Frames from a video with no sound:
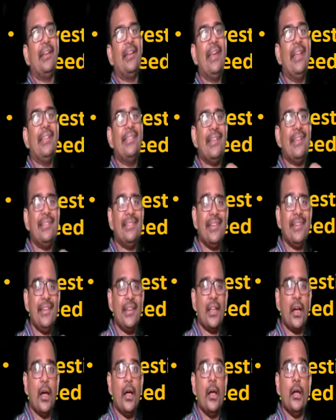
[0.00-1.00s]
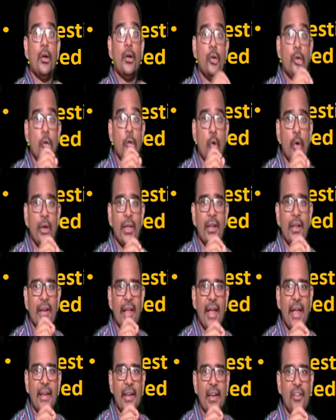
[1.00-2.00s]
results in
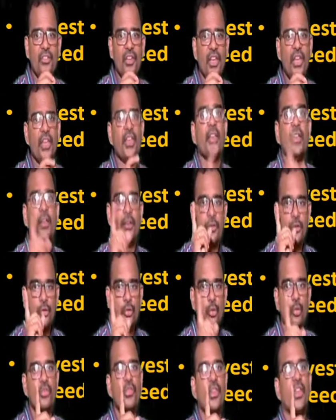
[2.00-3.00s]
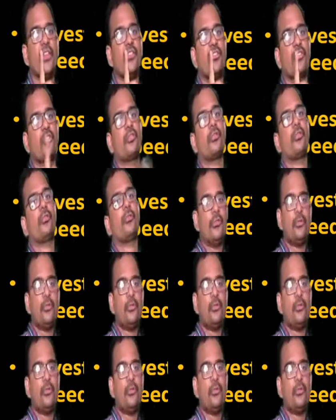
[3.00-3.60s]
lower energy usage.